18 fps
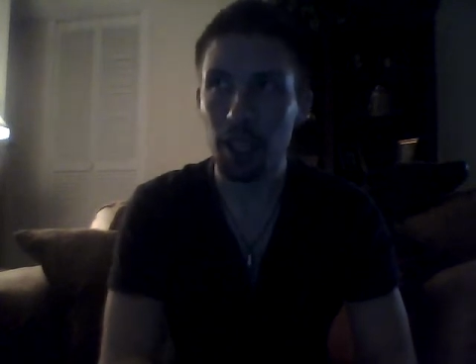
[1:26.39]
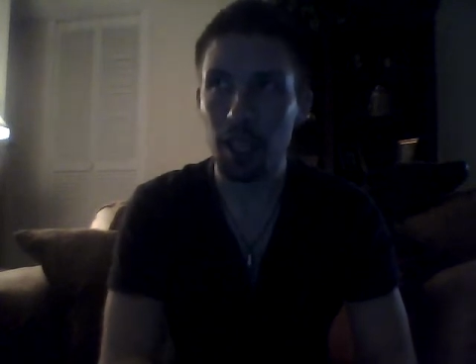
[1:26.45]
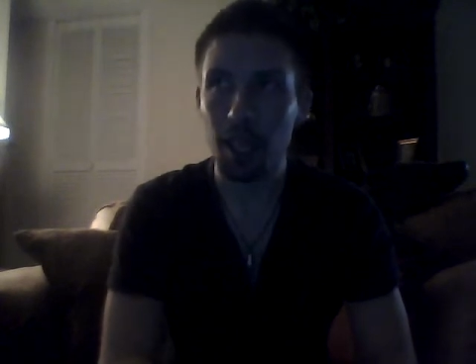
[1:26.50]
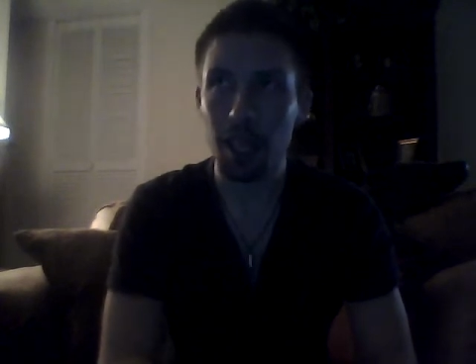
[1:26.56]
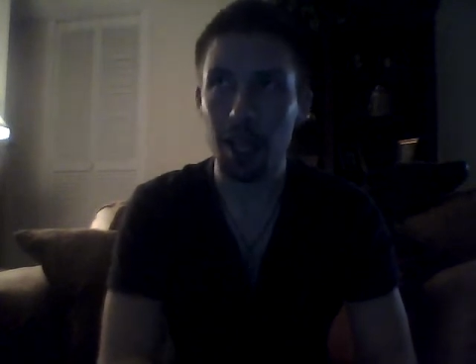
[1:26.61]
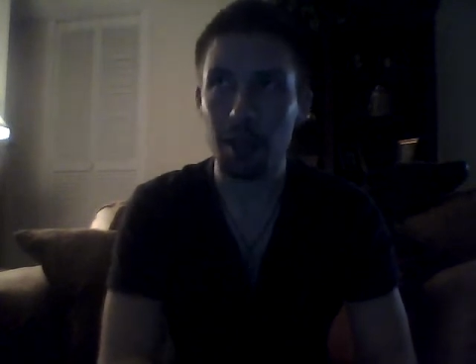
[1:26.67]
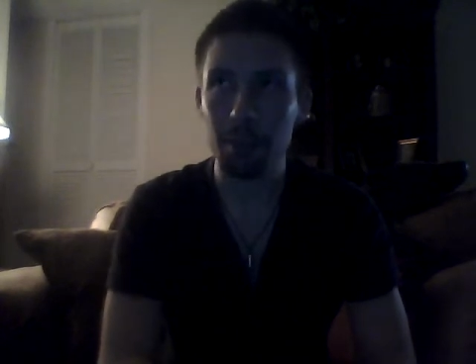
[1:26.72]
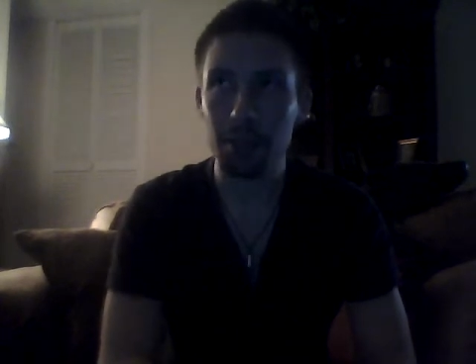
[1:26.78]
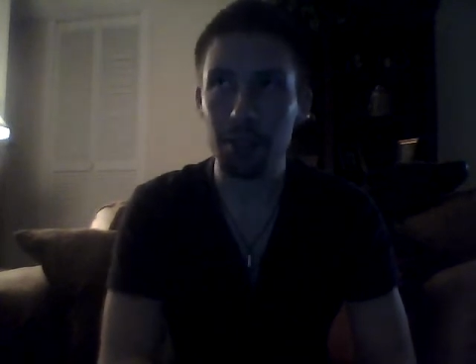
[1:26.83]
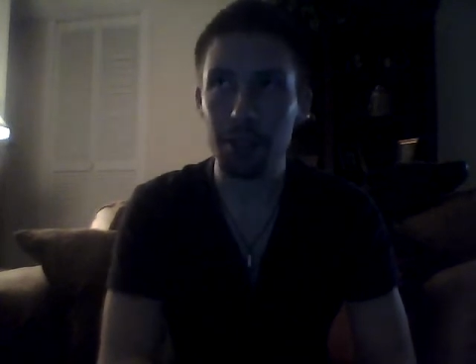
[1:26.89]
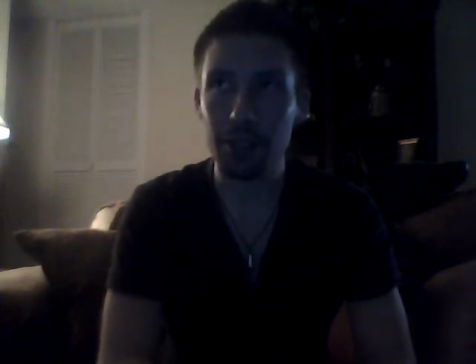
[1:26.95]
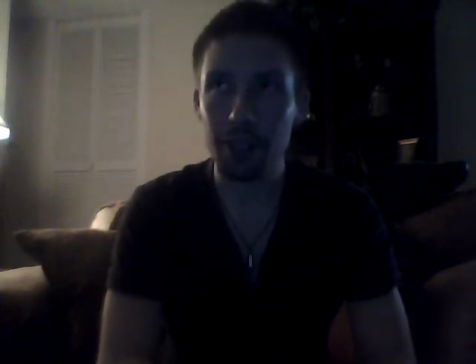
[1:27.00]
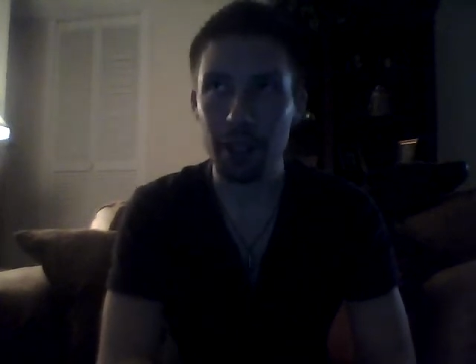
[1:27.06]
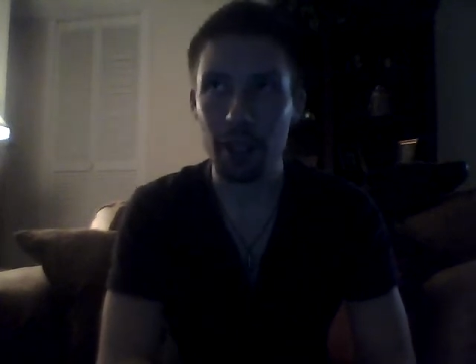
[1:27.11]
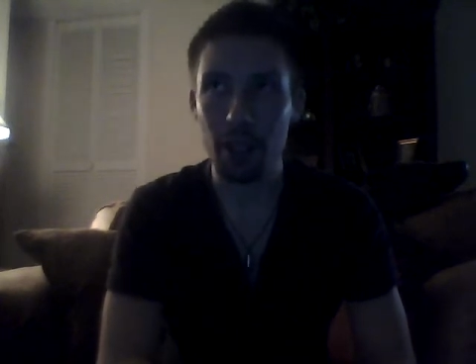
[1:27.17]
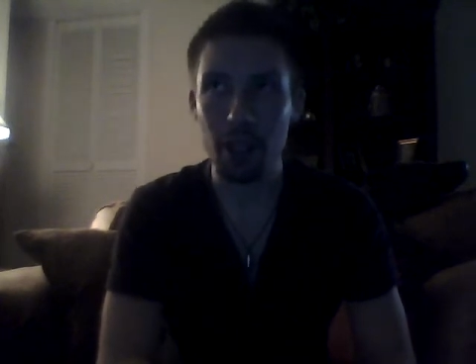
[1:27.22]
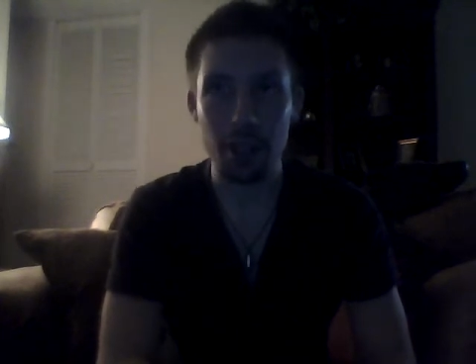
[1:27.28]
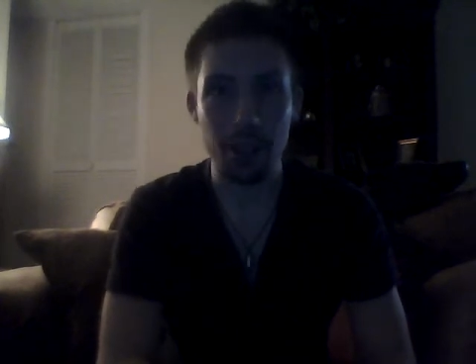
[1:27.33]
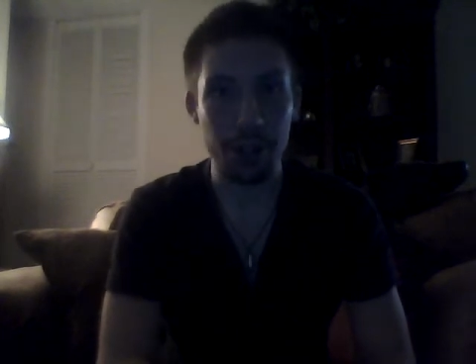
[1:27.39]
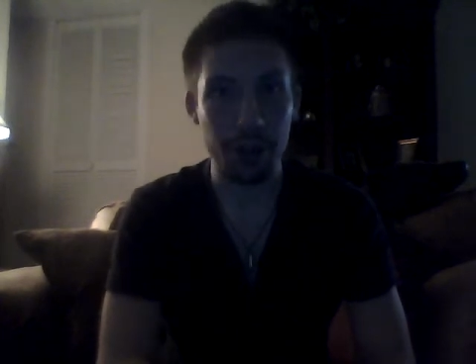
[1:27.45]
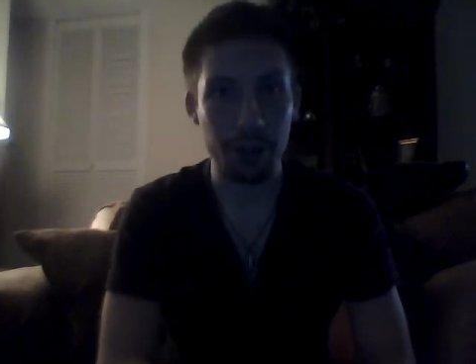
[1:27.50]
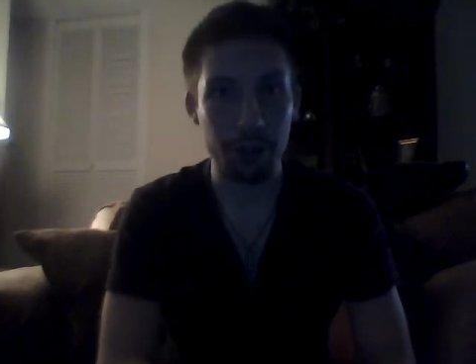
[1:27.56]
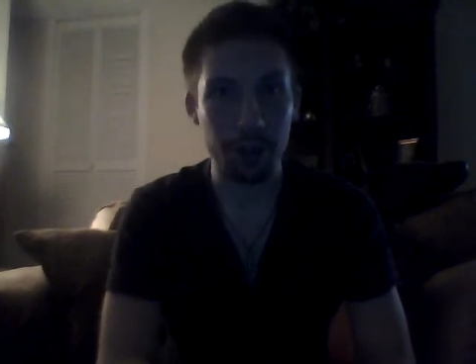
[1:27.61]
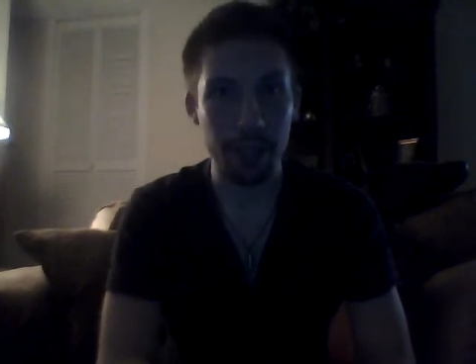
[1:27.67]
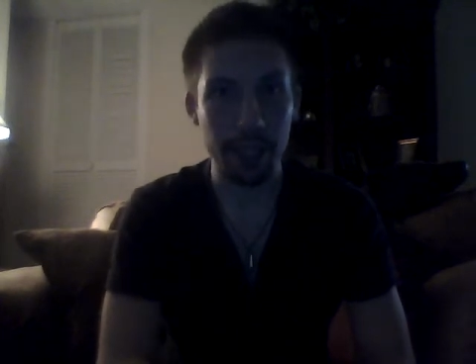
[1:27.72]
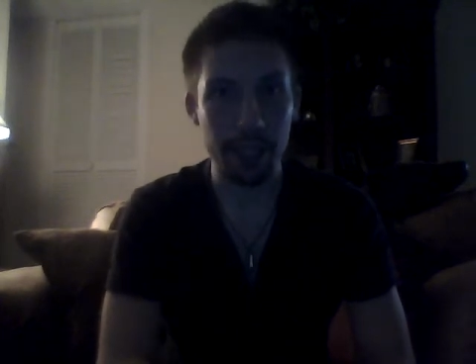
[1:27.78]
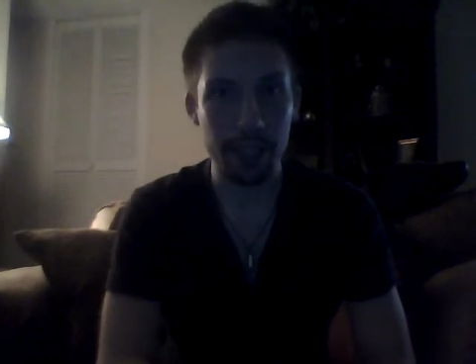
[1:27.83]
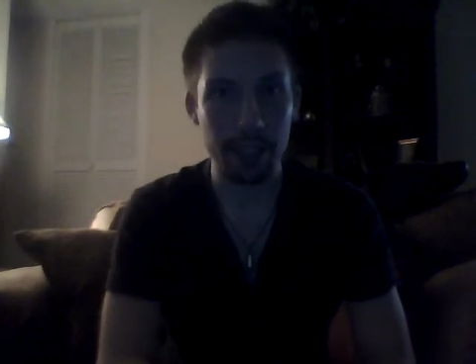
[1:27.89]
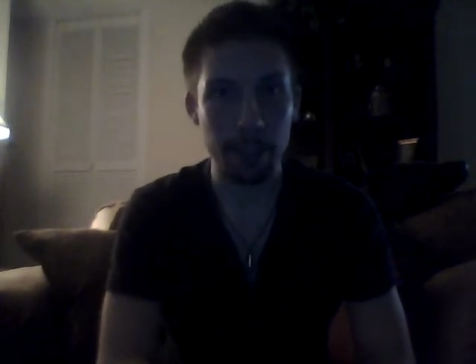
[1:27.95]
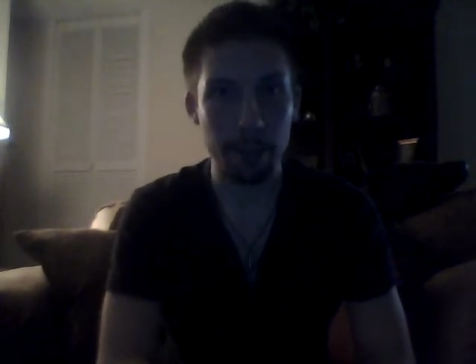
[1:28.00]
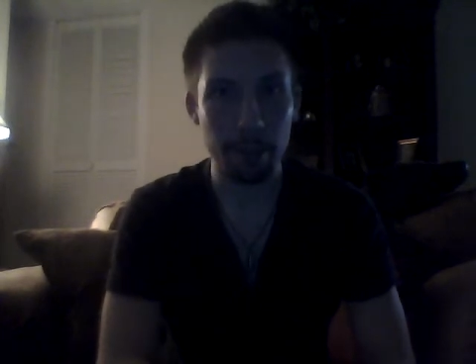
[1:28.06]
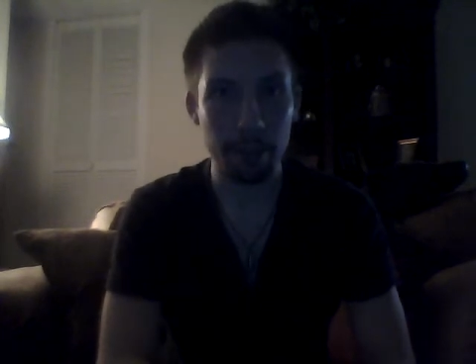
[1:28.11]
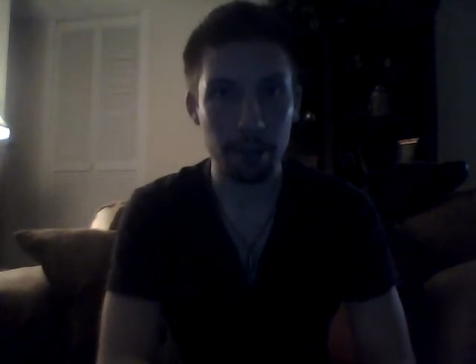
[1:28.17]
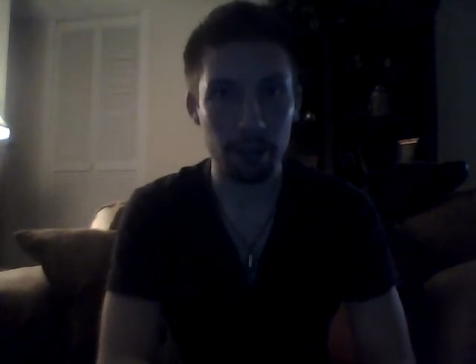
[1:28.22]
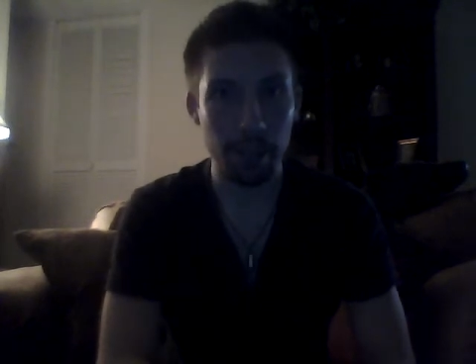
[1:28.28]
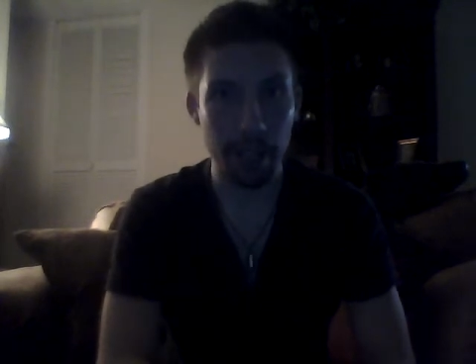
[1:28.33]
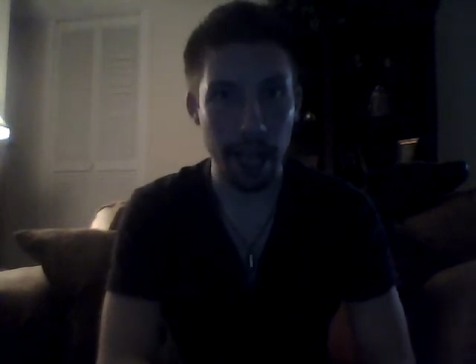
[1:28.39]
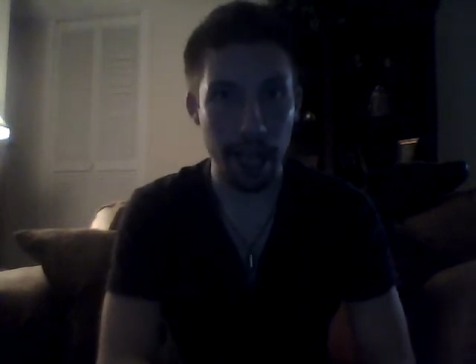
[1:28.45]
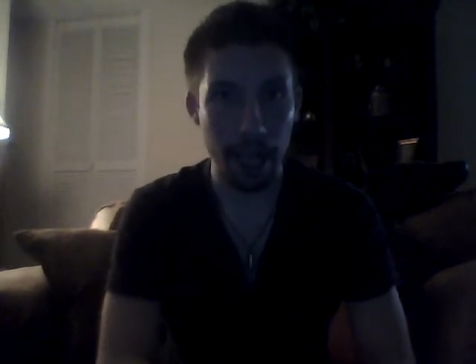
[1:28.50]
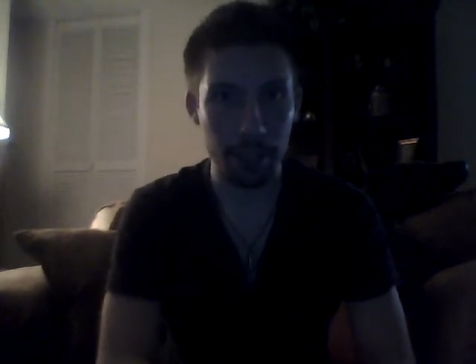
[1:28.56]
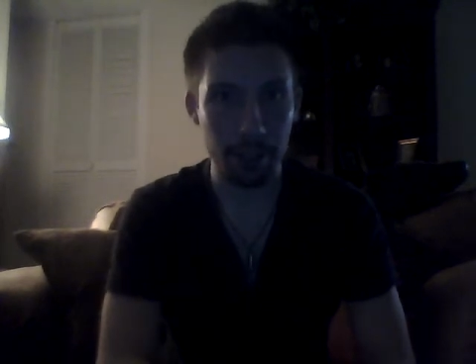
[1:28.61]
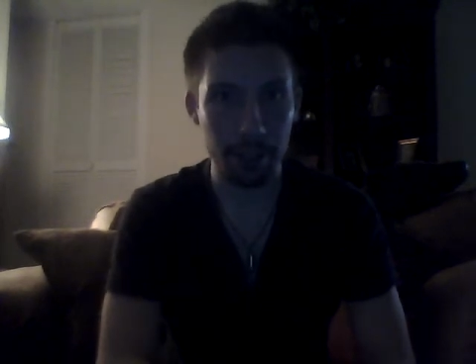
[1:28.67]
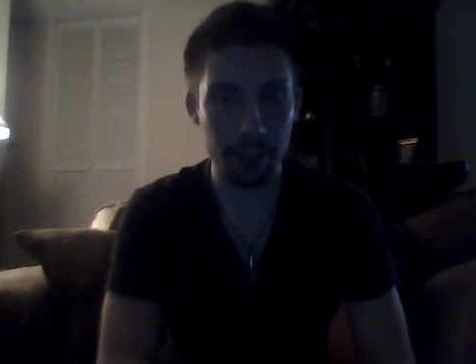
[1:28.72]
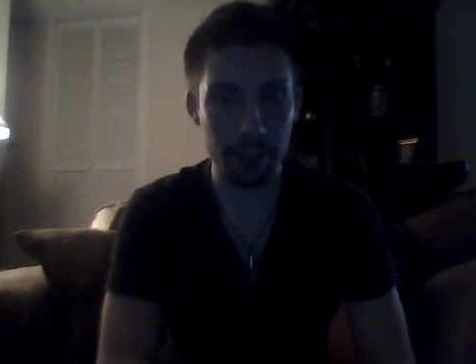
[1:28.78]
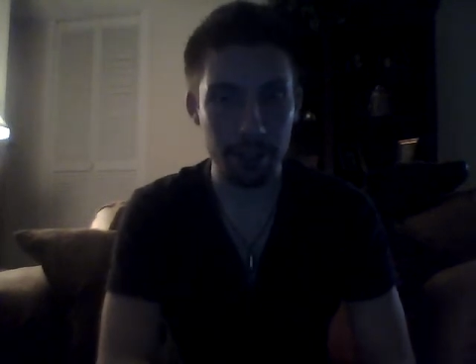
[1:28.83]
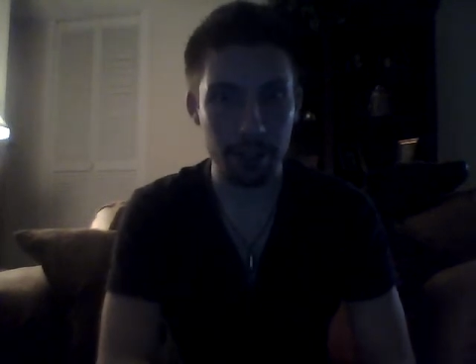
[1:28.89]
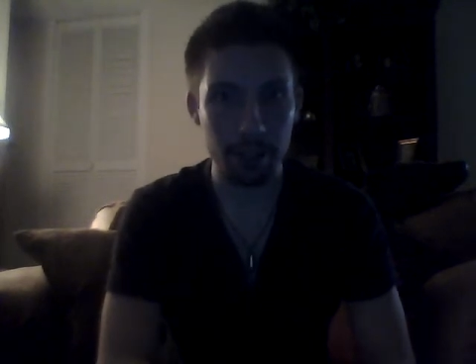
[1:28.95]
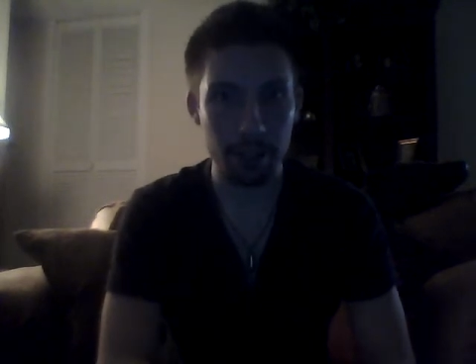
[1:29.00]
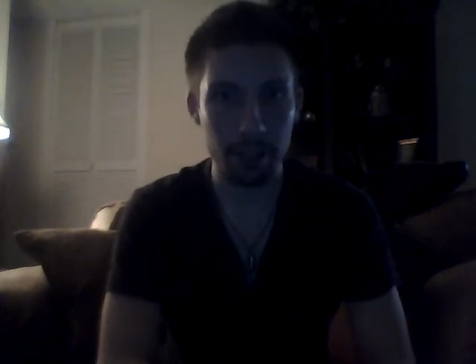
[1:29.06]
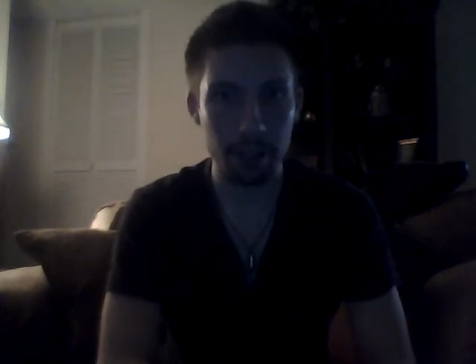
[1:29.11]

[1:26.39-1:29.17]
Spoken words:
There are 3 typical reactions.